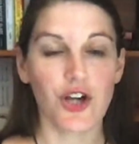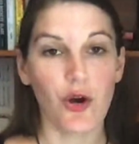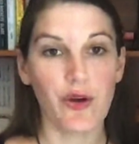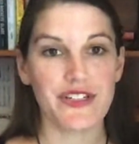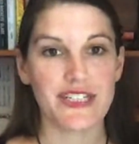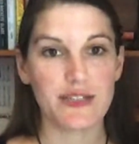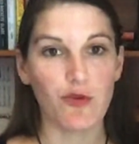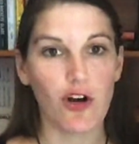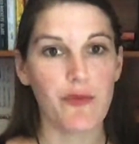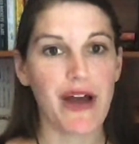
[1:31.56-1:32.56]
So this is
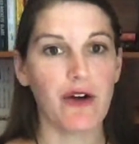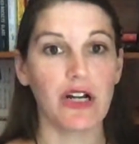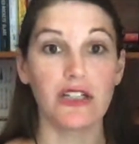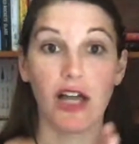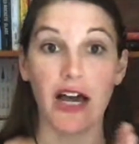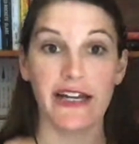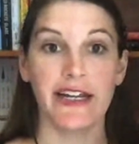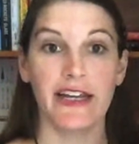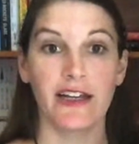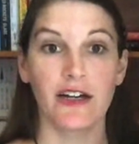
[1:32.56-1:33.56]
more about
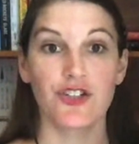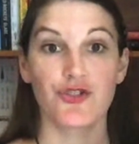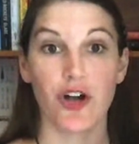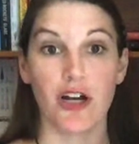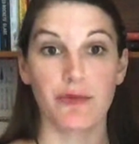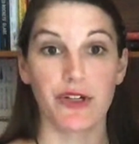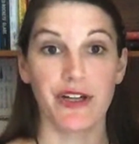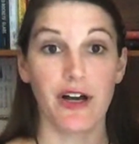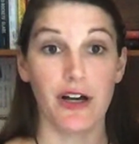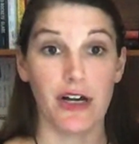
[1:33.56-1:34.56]
aligning
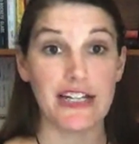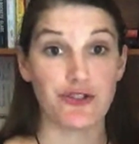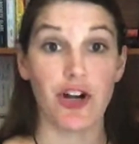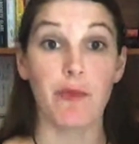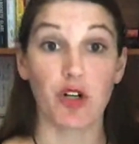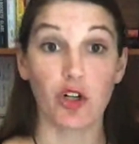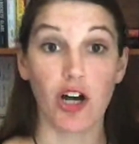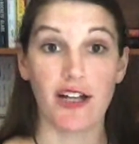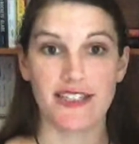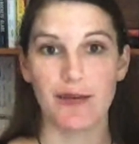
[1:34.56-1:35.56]
astronomical
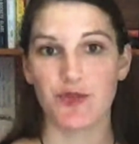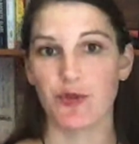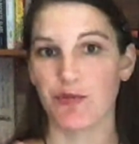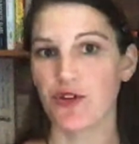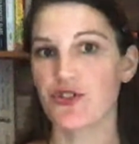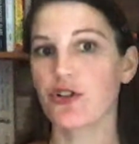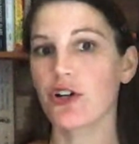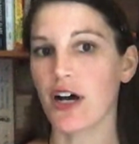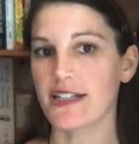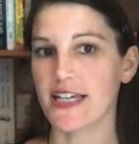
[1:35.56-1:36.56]
concepts with musical
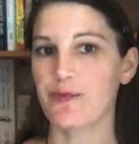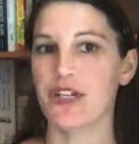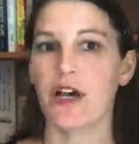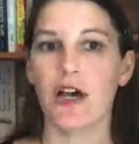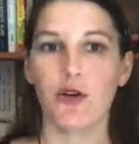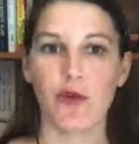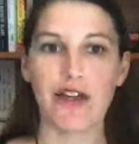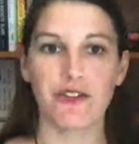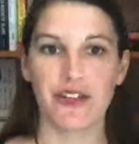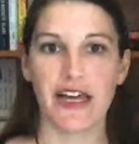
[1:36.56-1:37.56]
concepts
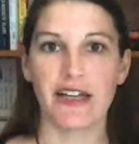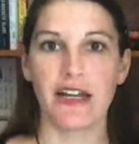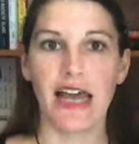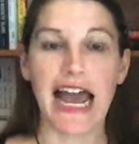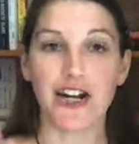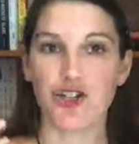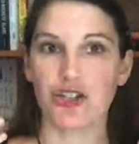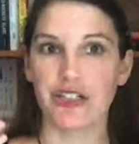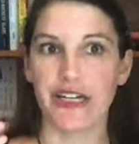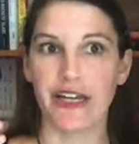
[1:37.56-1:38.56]
rather than
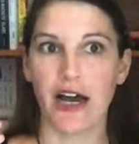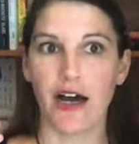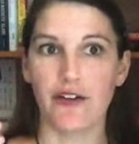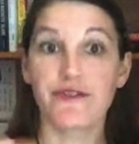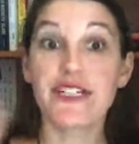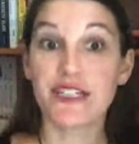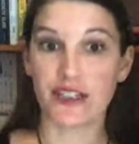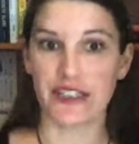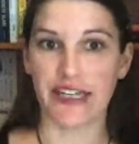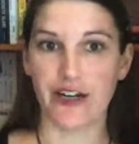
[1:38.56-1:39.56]
actually
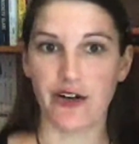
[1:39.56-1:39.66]
physically